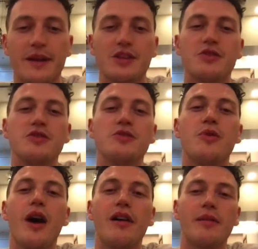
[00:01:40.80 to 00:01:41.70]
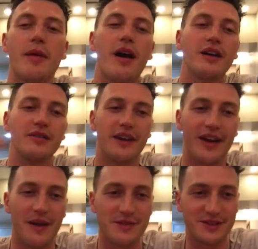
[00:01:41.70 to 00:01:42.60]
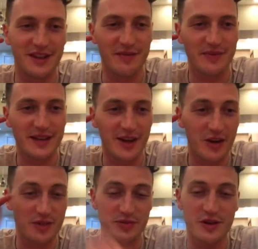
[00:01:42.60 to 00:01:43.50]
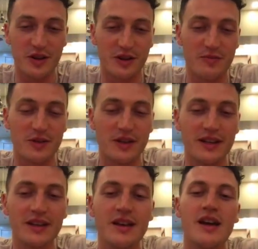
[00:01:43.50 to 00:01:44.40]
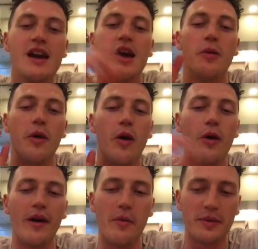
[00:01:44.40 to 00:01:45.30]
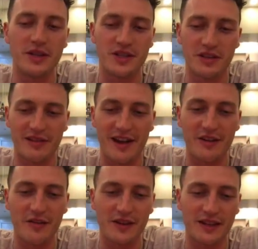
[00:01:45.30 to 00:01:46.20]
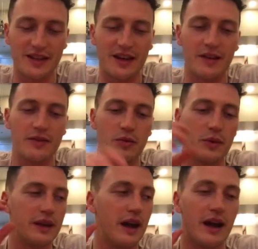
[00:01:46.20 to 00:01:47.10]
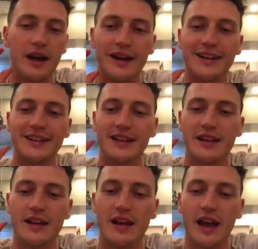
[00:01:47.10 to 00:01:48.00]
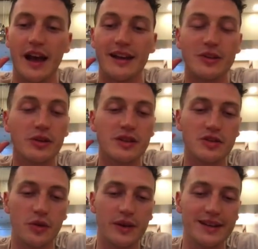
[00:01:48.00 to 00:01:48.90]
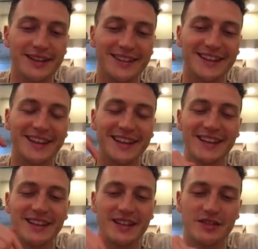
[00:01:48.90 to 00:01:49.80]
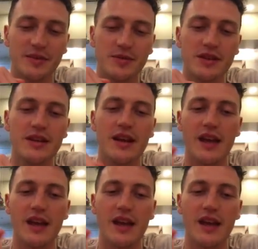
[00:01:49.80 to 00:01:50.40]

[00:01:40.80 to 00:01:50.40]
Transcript: make sure you are a part of our Amazon FBA entrepreneur community. We're all helping each other out over here. We are, in order to join, click the link in the description